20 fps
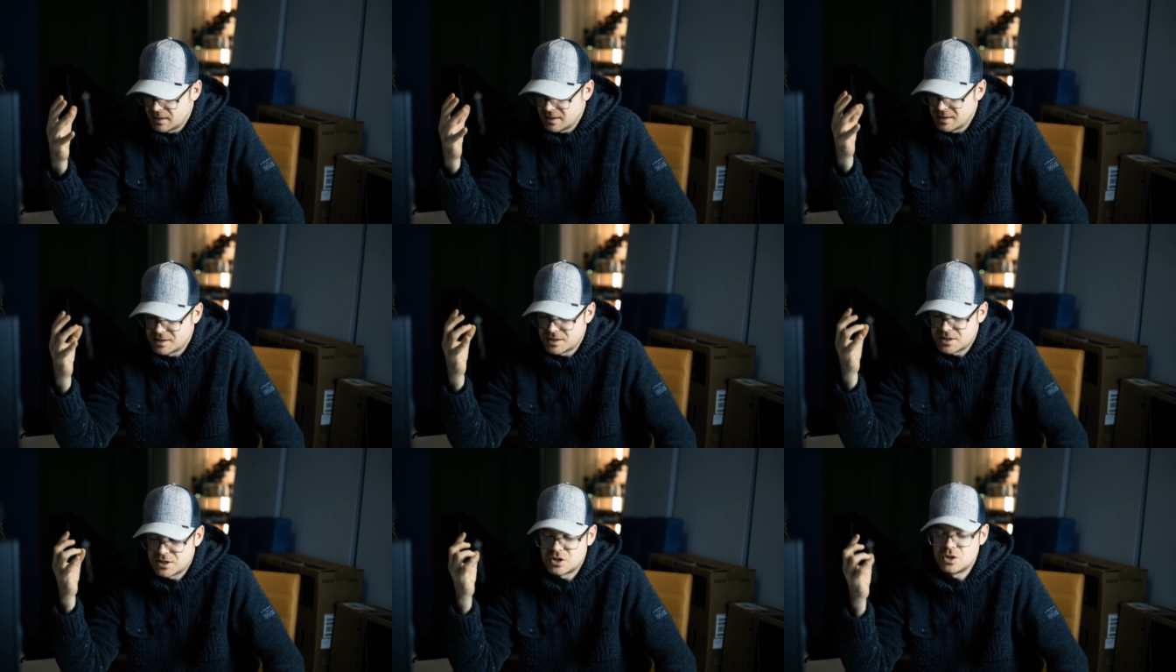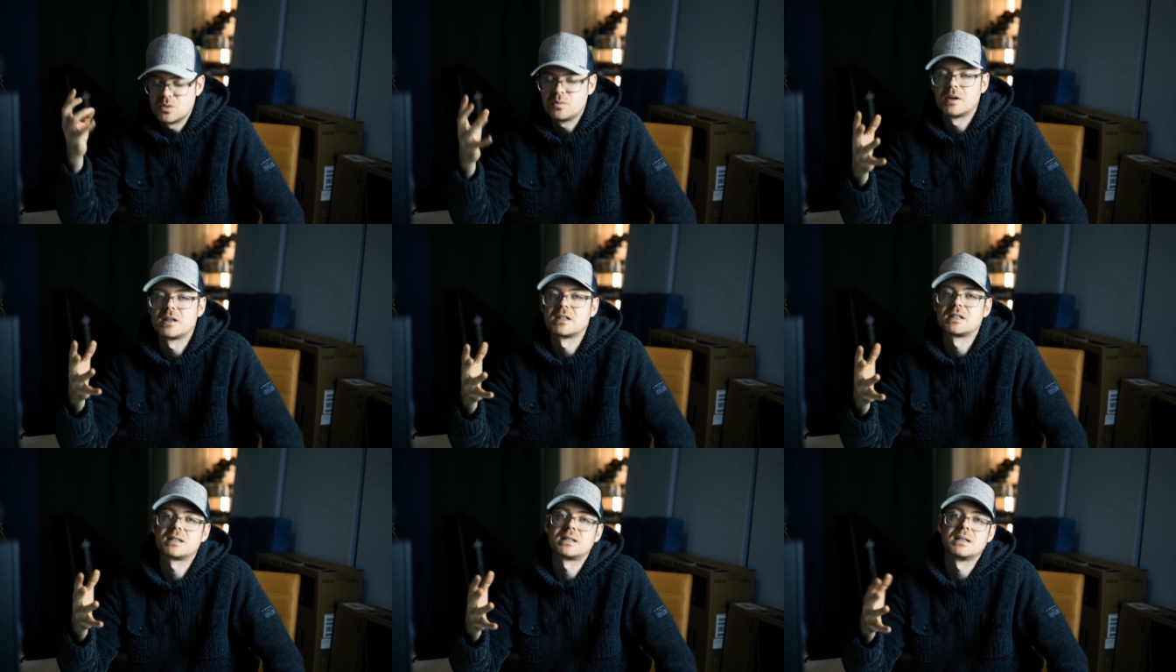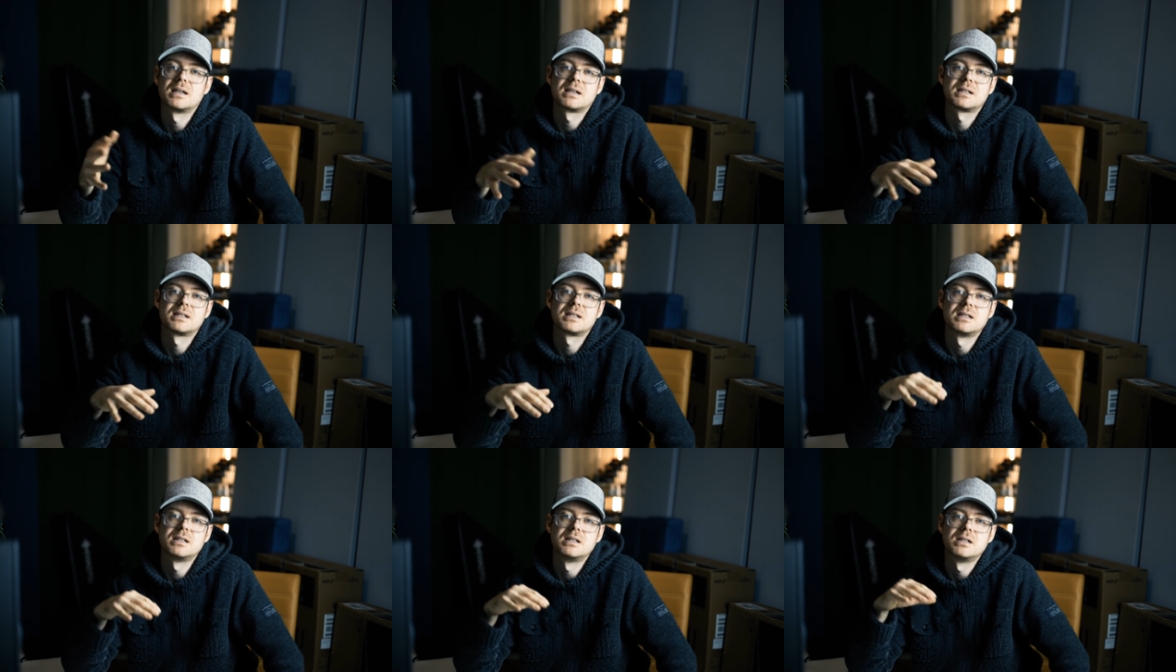It's super
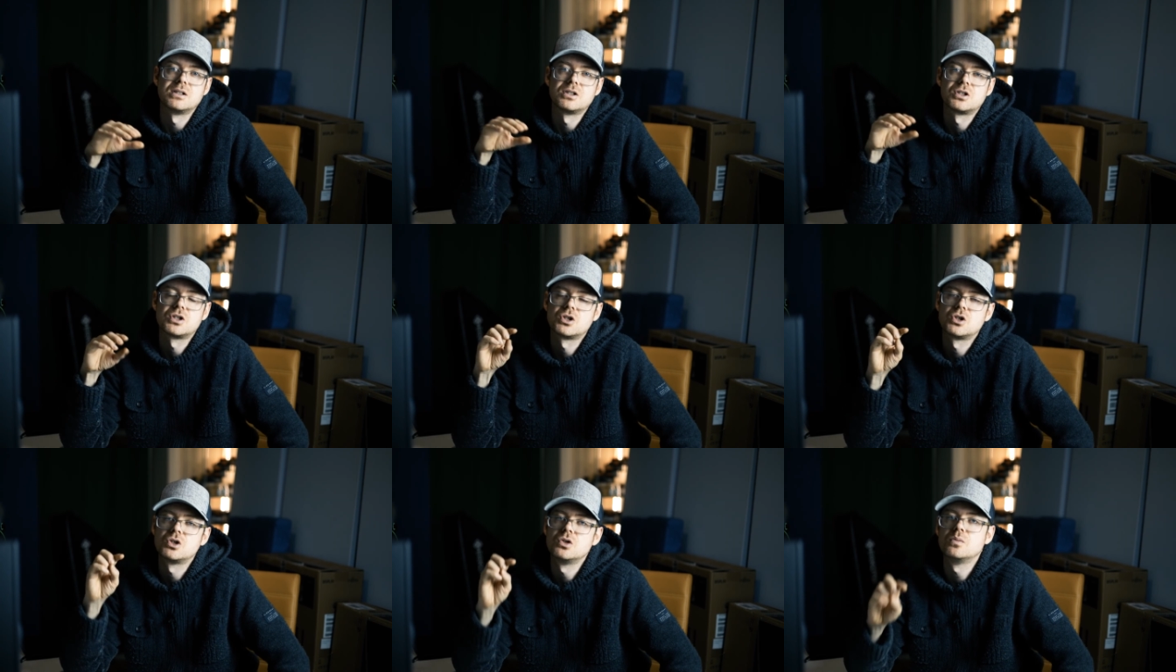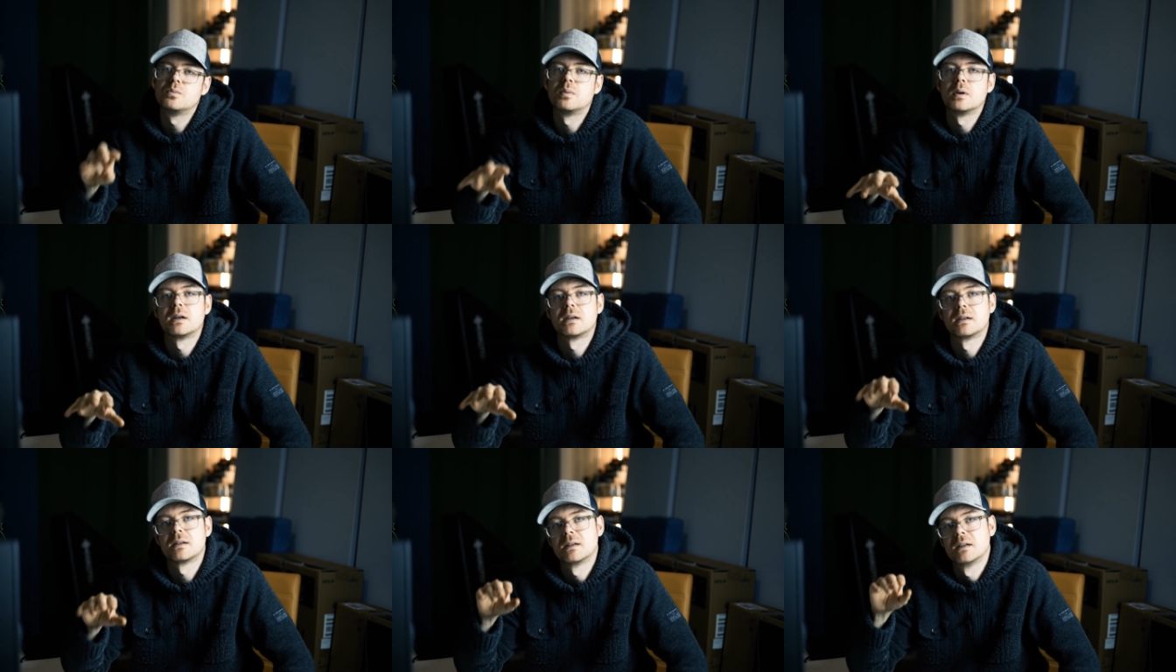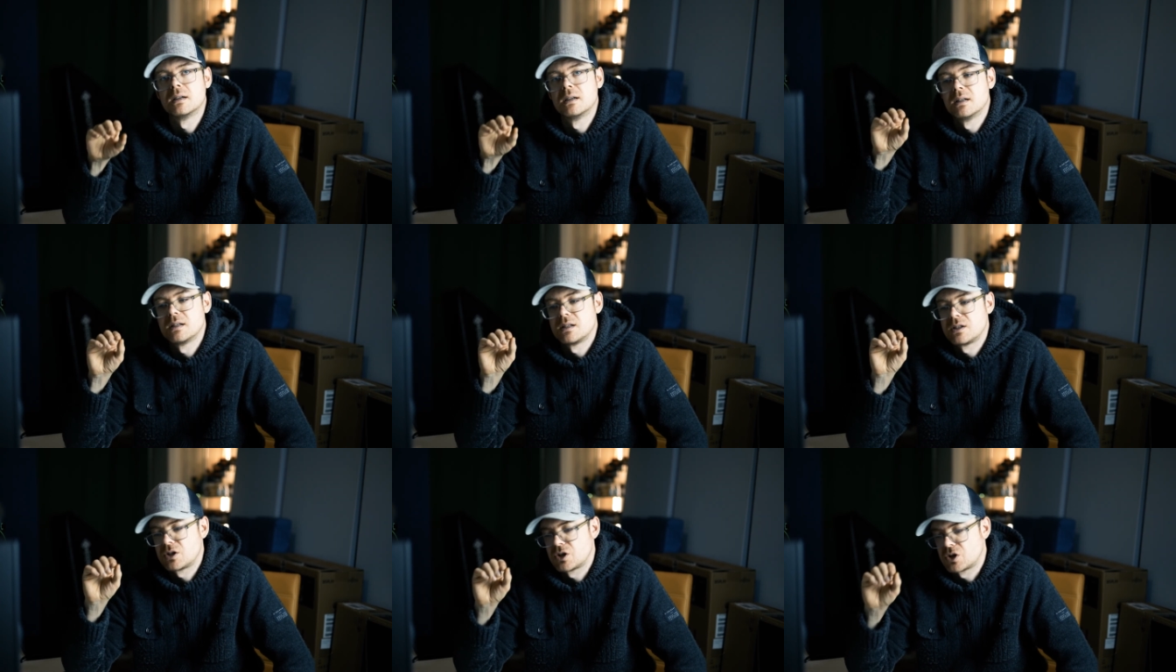sexy, super
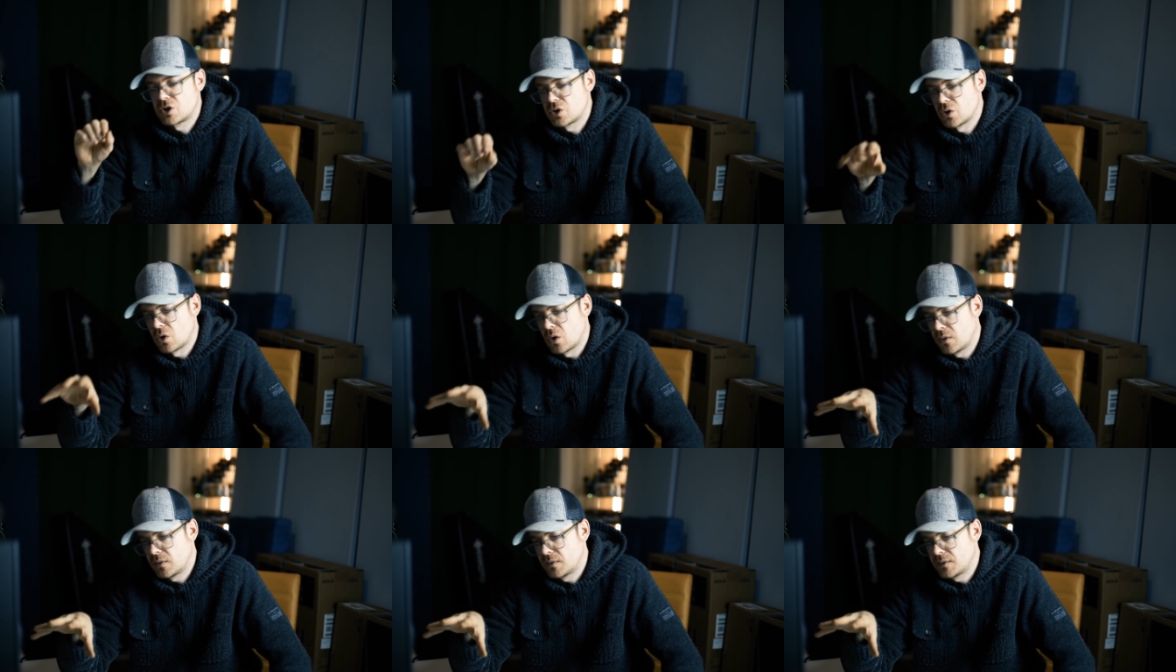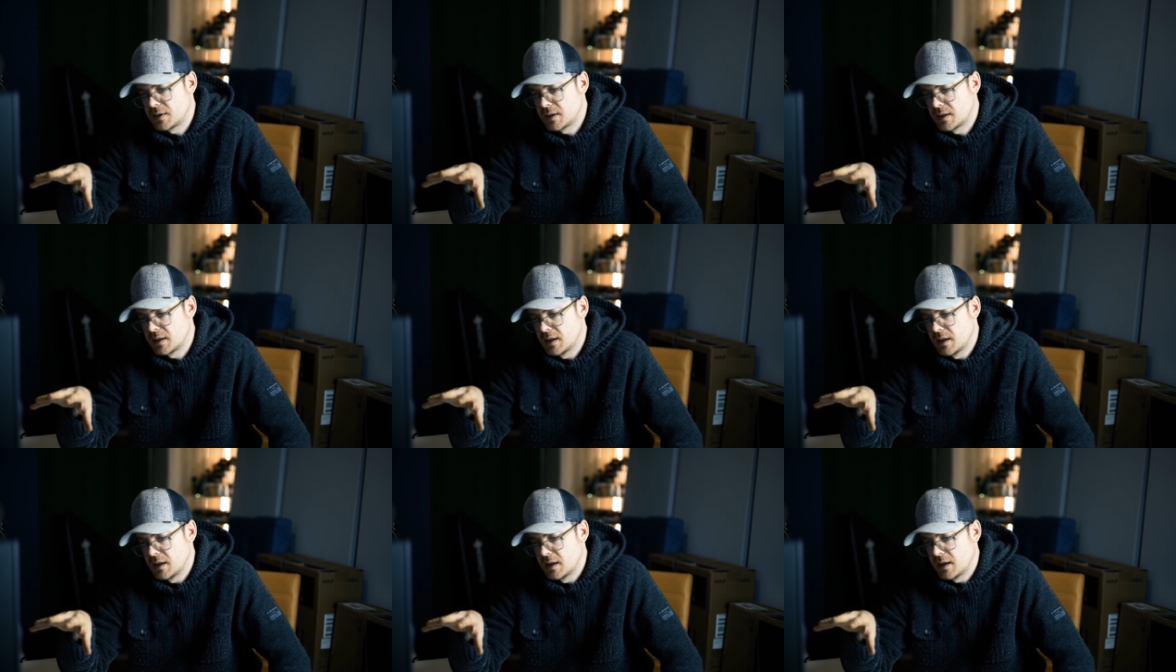soft.